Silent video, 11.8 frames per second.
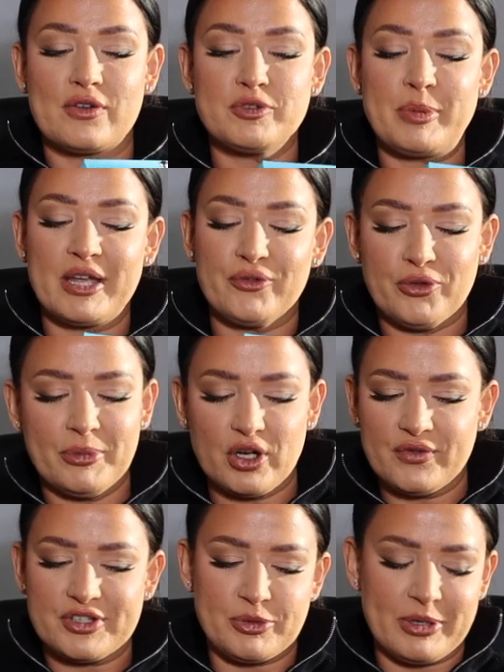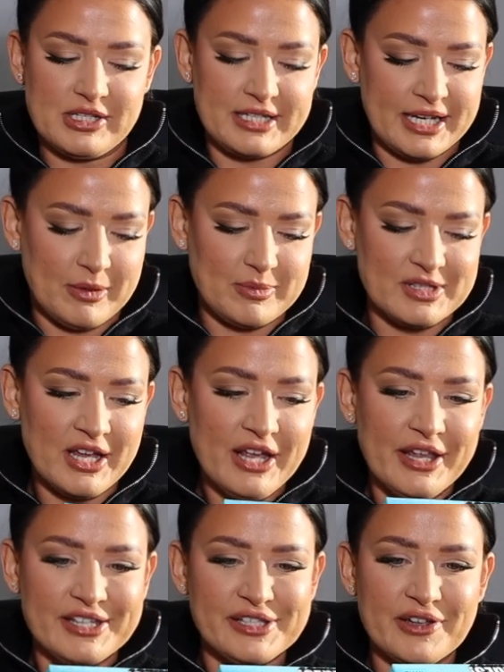you have to pick from, and obviously being teams.
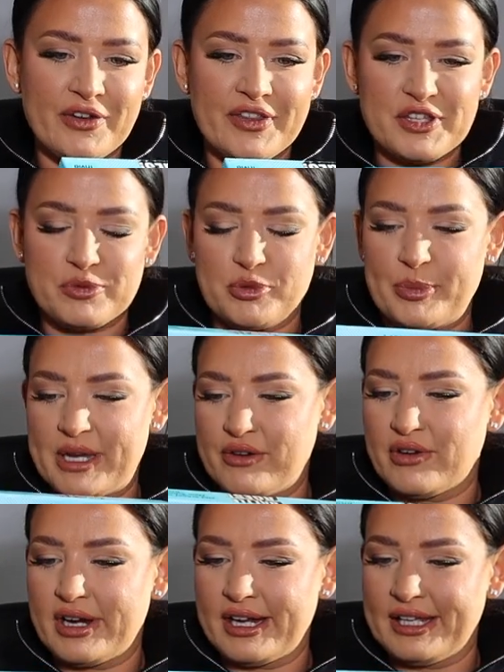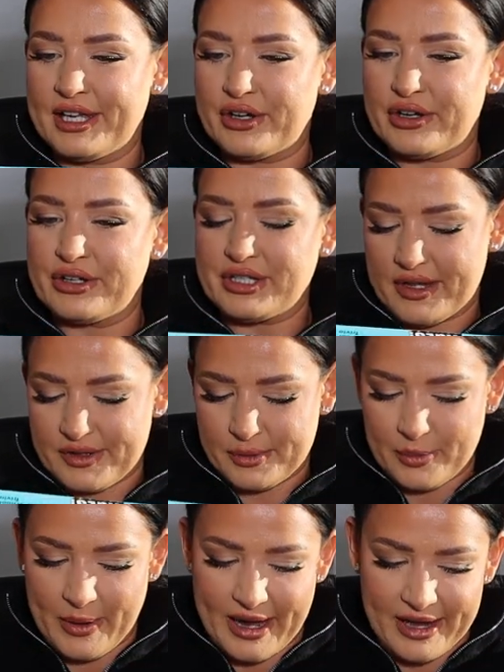So I thought this would be really good as
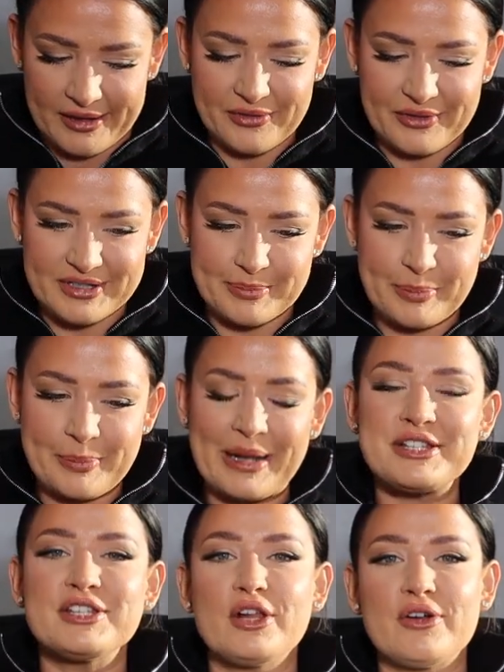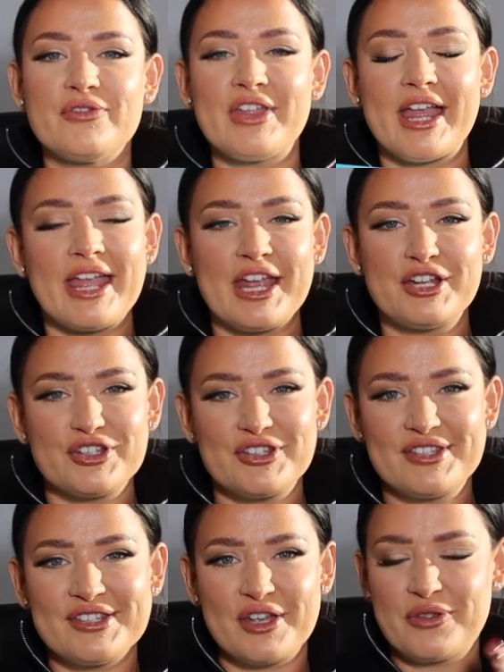well for Battle of the
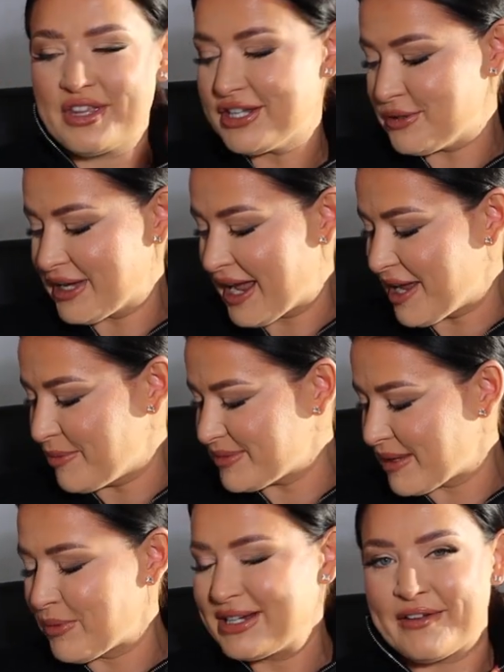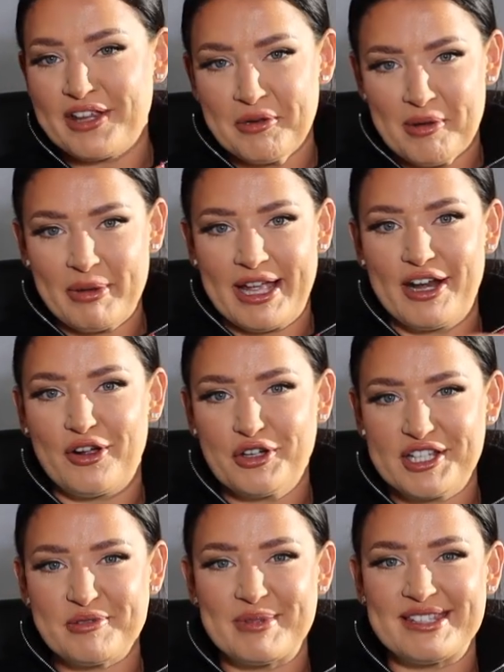Ages. So these two games are we definitely gonna be playing on
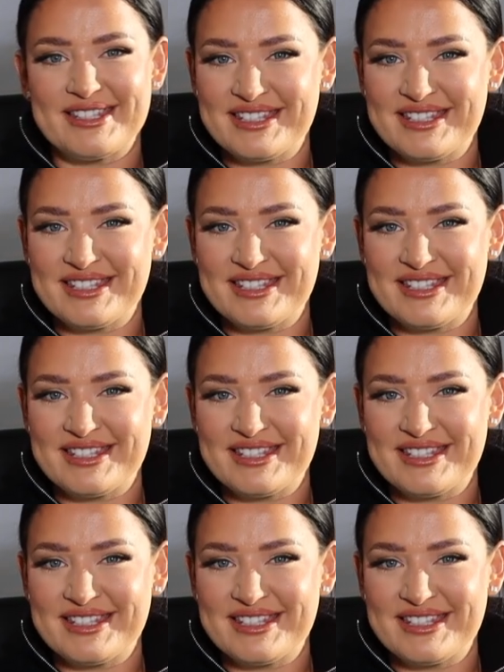Christmas